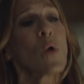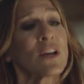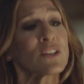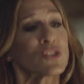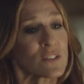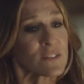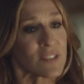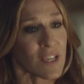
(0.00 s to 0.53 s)

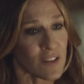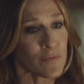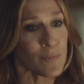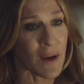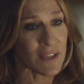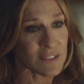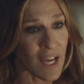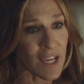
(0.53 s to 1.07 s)
want to save
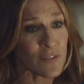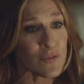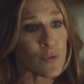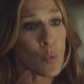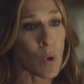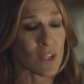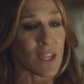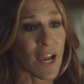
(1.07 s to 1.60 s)
my life
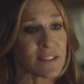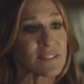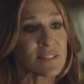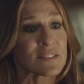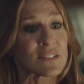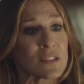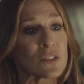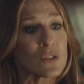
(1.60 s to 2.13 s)
while I
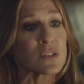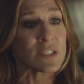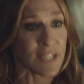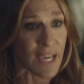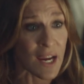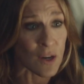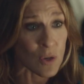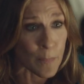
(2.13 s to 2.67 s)
still
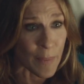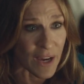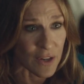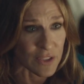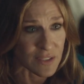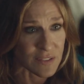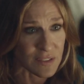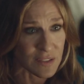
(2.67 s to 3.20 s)
care
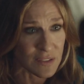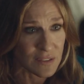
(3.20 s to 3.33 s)
about it.